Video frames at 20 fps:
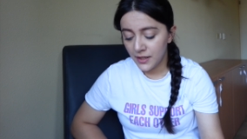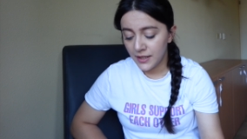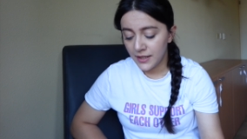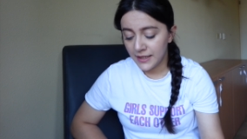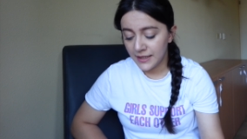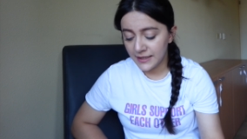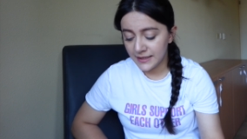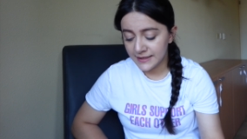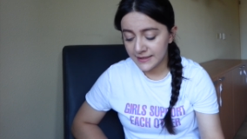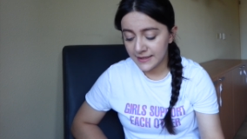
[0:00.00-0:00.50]

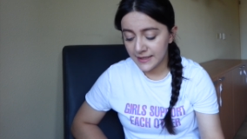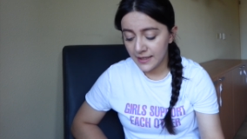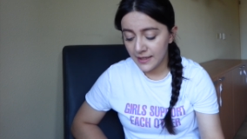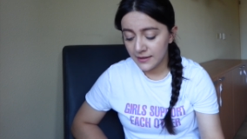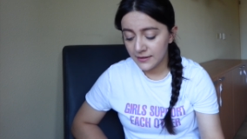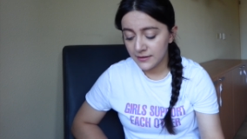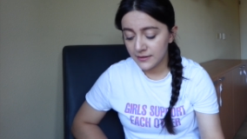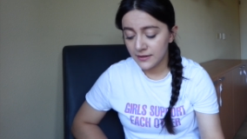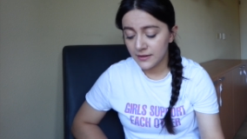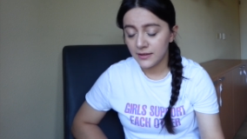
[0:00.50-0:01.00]
He
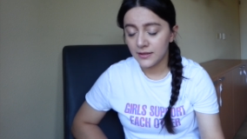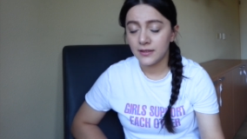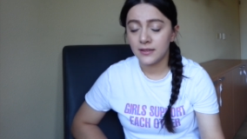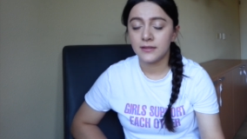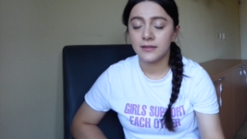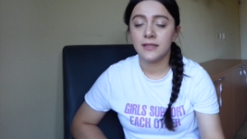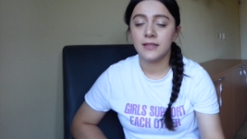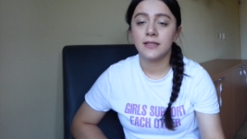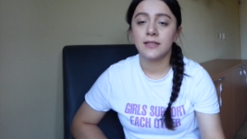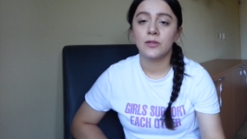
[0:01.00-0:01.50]
said uh,
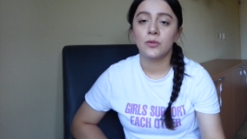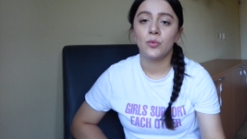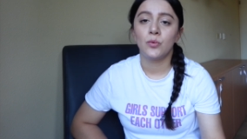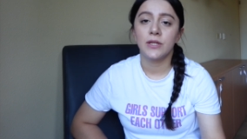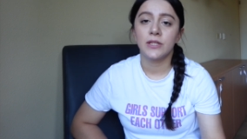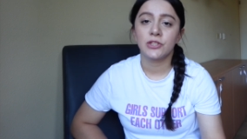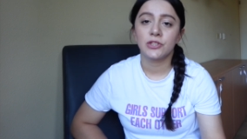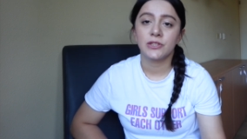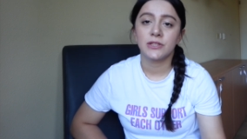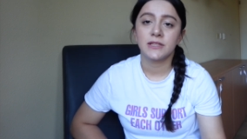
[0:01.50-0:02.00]
the
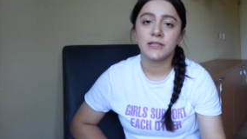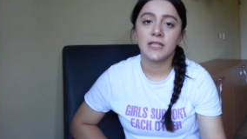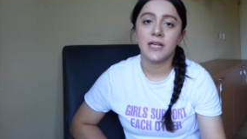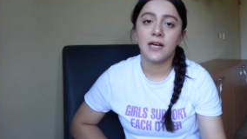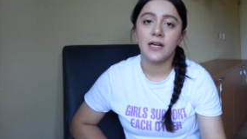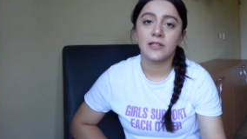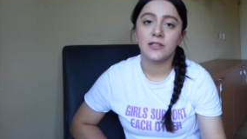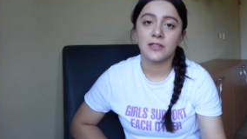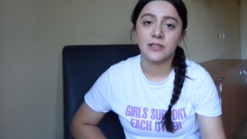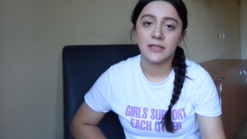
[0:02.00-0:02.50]
questions
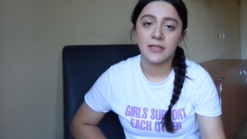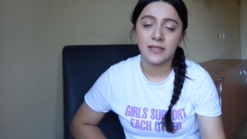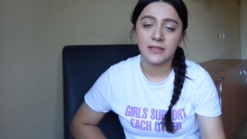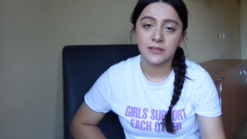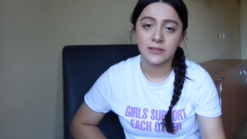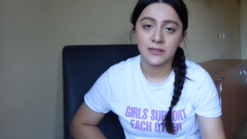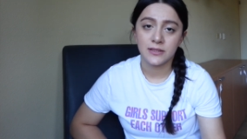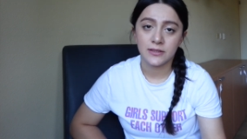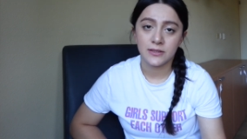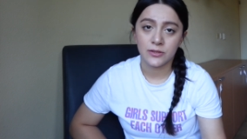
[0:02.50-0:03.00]
are
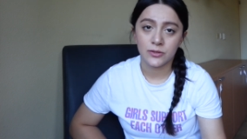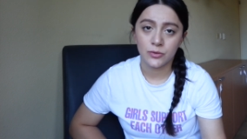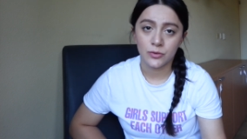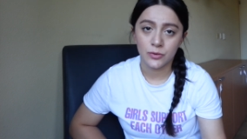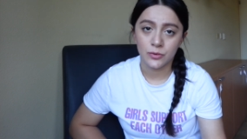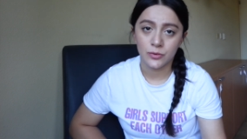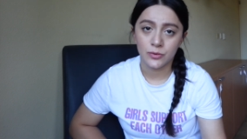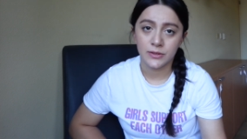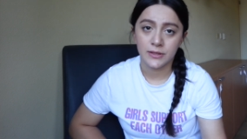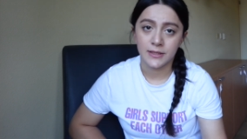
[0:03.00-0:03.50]
related
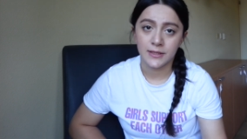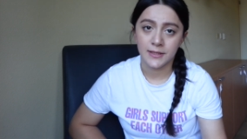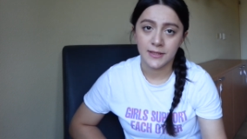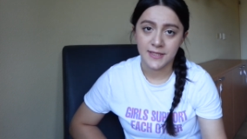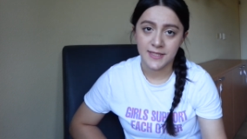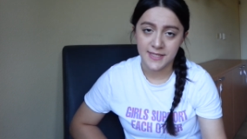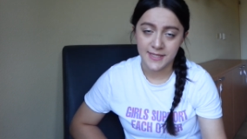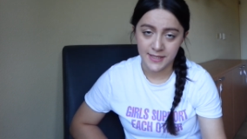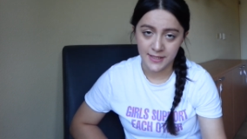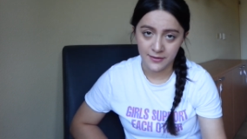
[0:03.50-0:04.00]
to the
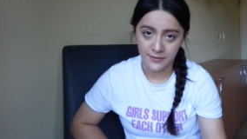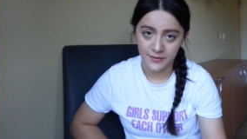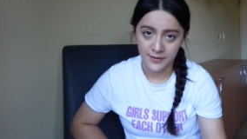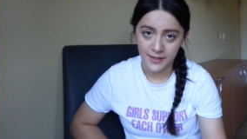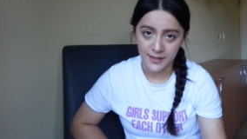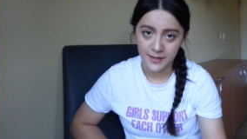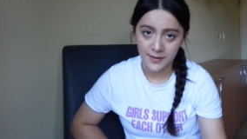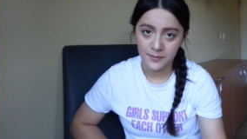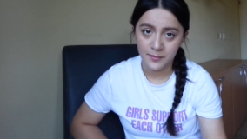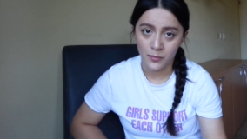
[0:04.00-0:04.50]

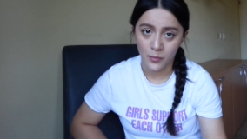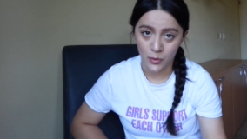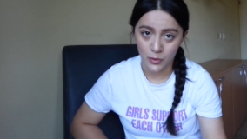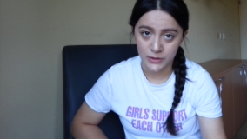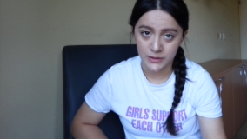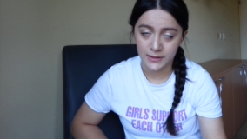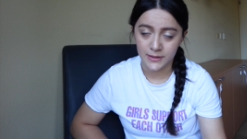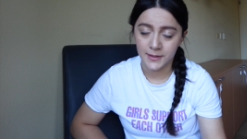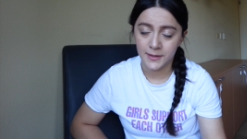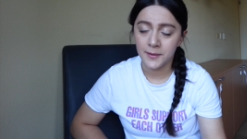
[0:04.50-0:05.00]
CV
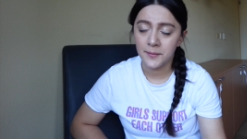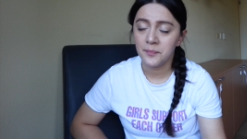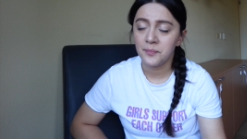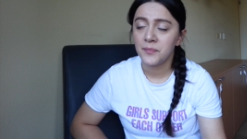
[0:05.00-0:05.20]
mostly